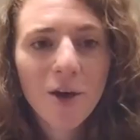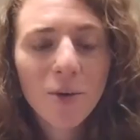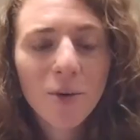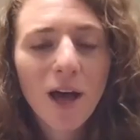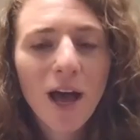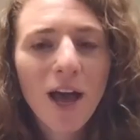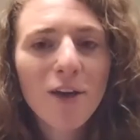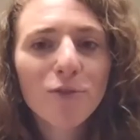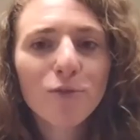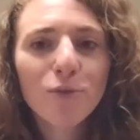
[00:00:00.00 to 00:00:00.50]

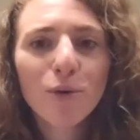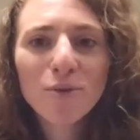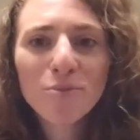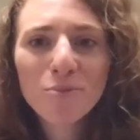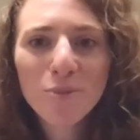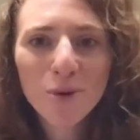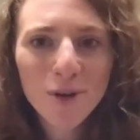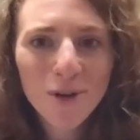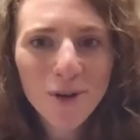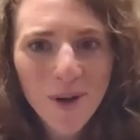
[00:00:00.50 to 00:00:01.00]
Well, I have one
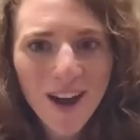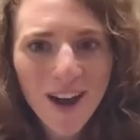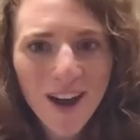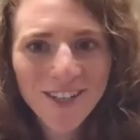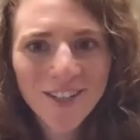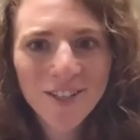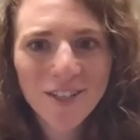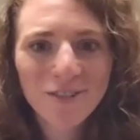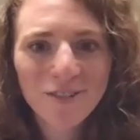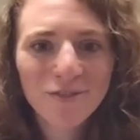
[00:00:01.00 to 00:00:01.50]
more
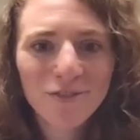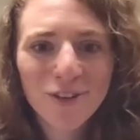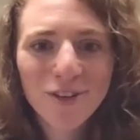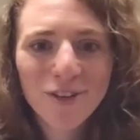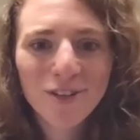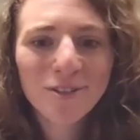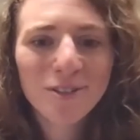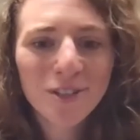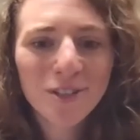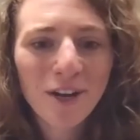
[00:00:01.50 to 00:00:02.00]
question for
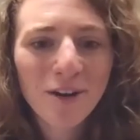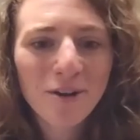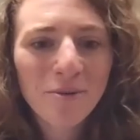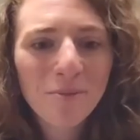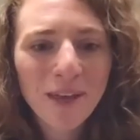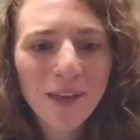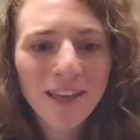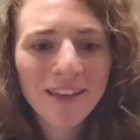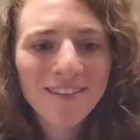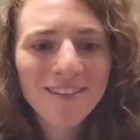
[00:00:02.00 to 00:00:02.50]
you,
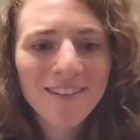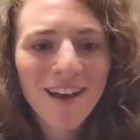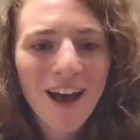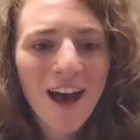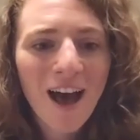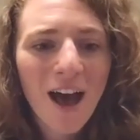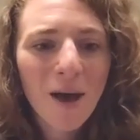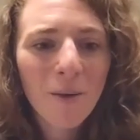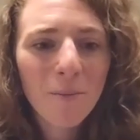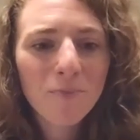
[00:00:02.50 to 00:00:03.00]
gentlemen.
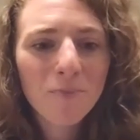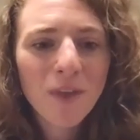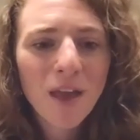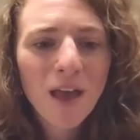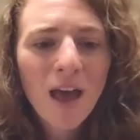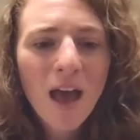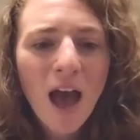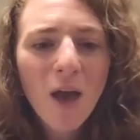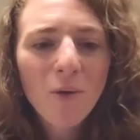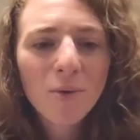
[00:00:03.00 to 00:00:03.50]
Um,
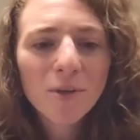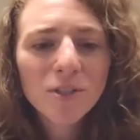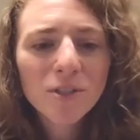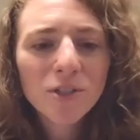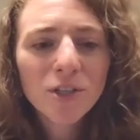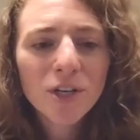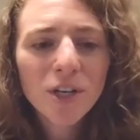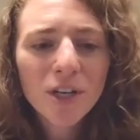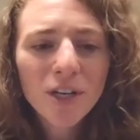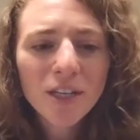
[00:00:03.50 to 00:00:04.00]
I was
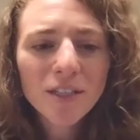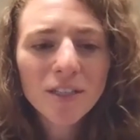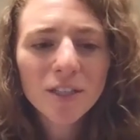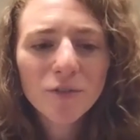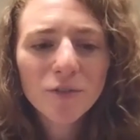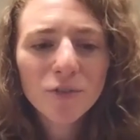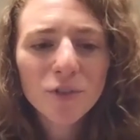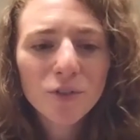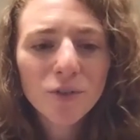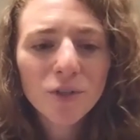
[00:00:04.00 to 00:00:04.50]
curious
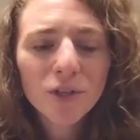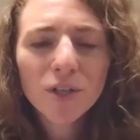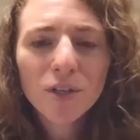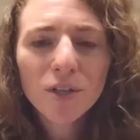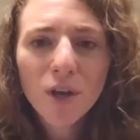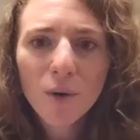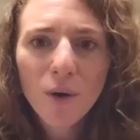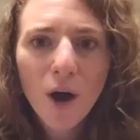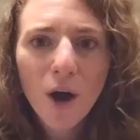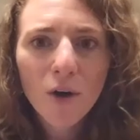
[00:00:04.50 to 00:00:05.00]
if you could
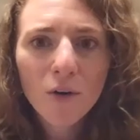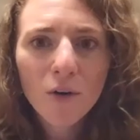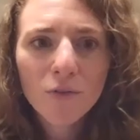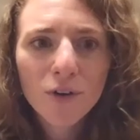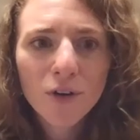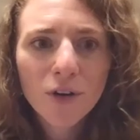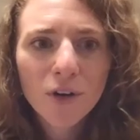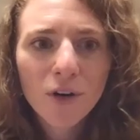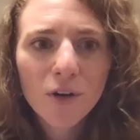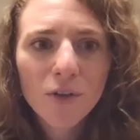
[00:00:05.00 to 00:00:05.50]
go
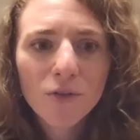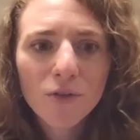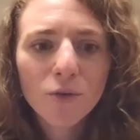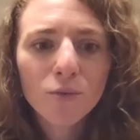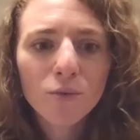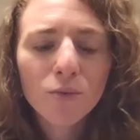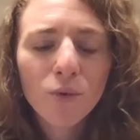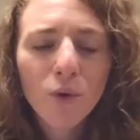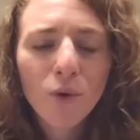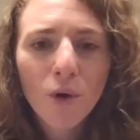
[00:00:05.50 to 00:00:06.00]
over the
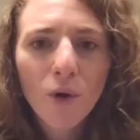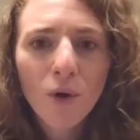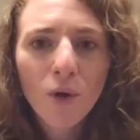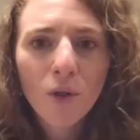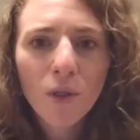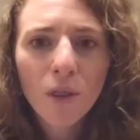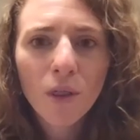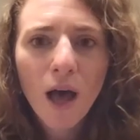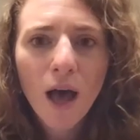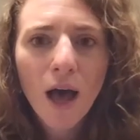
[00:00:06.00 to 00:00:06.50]

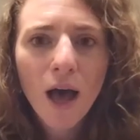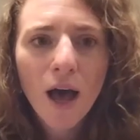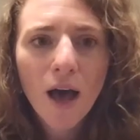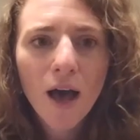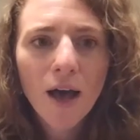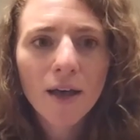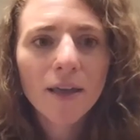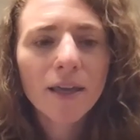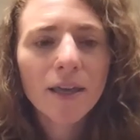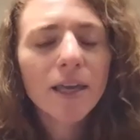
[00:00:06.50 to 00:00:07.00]
role
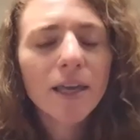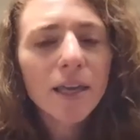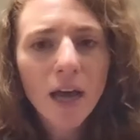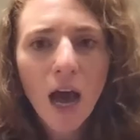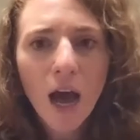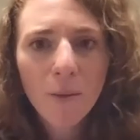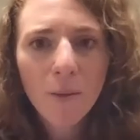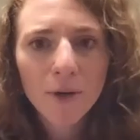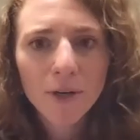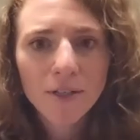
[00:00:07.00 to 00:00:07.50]
uh,
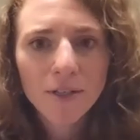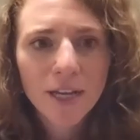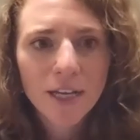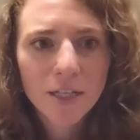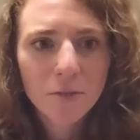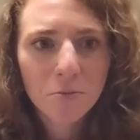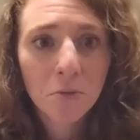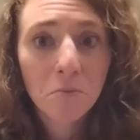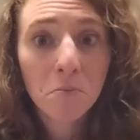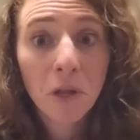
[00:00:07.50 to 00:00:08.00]
e-commerce
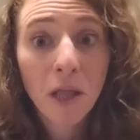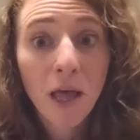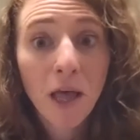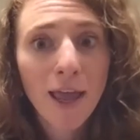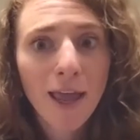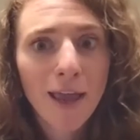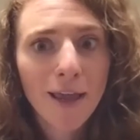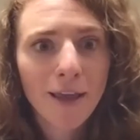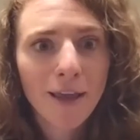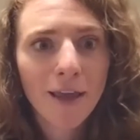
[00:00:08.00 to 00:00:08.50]
has been
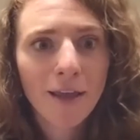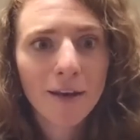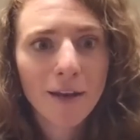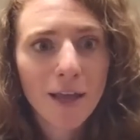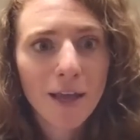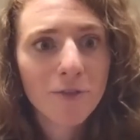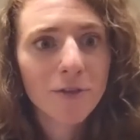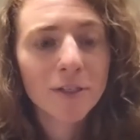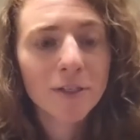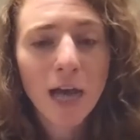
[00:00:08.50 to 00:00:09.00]
playing in
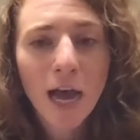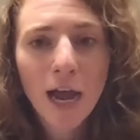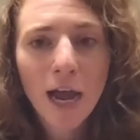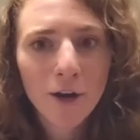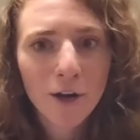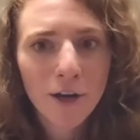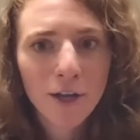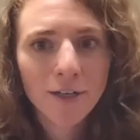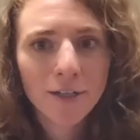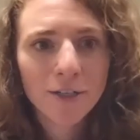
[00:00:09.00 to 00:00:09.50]
in the
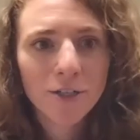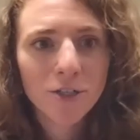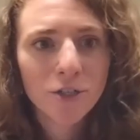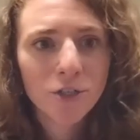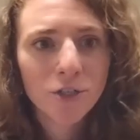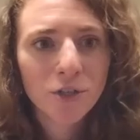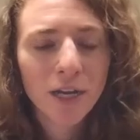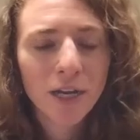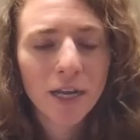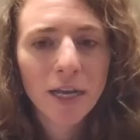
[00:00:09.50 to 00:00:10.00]
tire
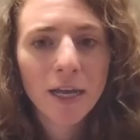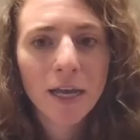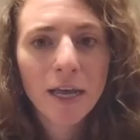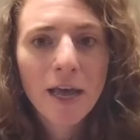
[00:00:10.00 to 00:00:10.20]
industry.